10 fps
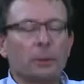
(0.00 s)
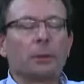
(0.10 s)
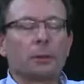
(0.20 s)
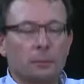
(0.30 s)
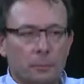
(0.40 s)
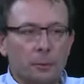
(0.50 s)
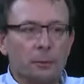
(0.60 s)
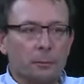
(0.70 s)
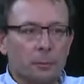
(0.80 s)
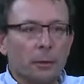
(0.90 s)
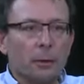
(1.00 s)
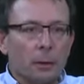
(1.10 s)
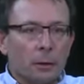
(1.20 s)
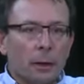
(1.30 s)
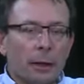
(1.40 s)
Okay. Yeah.
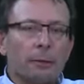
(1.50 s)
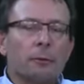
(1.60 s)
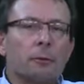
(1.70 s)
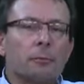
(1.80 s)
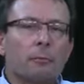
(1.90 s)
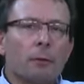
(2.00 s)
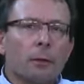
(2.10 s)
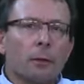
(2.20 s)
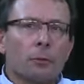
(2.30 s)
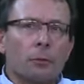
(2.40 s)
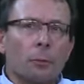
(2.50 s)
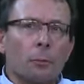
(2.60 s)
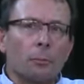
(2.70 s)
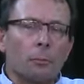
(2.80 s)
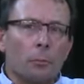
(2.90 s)
And
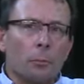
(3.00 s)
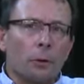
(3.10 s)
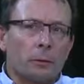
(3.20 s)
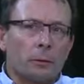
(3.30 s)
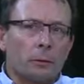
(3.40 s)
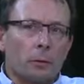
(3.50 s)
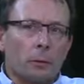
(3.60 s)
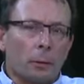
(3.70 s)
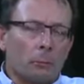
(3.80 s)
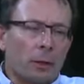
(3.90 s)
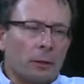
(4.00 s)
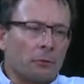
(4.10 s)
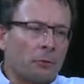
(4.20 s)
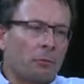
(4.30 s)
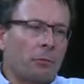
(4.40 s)
so I'm quite
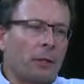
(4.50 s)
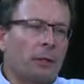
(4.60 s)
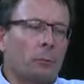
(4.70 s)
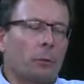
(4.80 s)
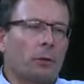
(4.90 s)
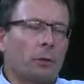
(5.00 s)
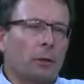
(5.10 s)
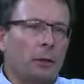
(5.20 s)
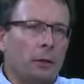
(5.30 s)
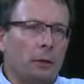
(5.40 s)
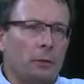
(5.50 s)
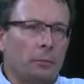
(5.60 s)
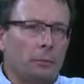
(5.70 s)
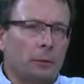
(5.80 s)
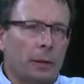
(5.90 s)
interested to find out what the
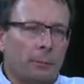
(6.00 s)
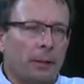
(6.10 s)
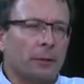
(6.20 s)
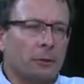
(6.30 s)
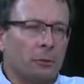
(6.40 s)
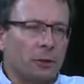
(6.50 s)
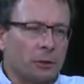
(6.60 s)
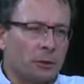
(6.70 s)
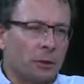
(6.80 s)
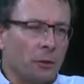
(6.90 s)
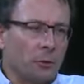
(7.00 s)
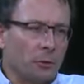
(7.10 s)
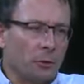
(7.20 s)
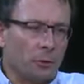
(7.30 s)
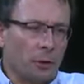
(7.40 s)
climatic stresses are
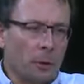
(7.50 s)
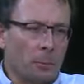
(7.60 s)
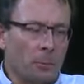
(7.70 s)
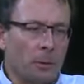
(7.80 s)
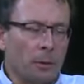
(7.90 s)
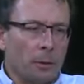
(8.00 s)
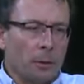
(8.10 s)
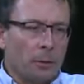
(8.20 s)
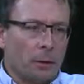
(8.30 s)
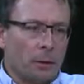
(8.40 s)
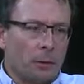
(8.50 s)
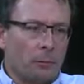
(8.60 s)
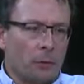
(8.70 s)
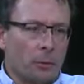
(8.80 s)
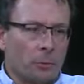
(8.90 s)
that these
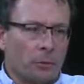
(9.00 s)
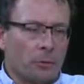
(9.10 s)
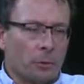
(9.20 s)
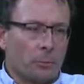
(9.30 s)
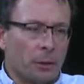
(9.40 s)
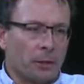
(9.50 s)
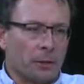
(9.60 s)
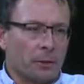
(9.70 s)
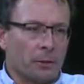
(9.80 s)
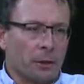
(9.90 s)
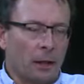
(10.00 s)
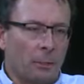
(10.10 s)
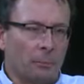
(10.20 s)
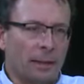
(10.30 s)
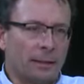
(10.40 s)
farmers operate under.
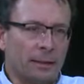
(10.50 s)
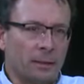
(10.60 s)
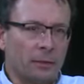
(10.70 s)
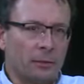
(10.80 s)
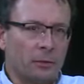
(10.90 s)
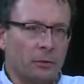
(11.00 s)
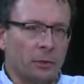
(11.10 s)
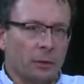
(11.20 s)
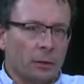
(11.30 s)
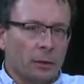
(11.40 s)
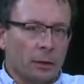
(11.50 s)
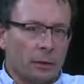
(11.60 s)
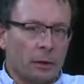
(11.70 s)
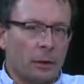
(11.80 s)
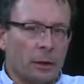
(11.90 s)
I'm guessing that in
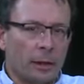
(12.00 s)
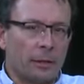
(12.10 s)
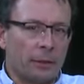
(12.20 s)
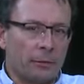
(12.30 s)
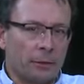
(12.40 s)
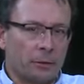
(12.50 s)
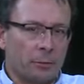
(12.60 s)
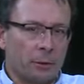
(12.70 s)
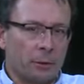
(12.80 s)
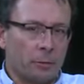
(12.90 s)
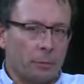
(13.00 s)
the lowland areas where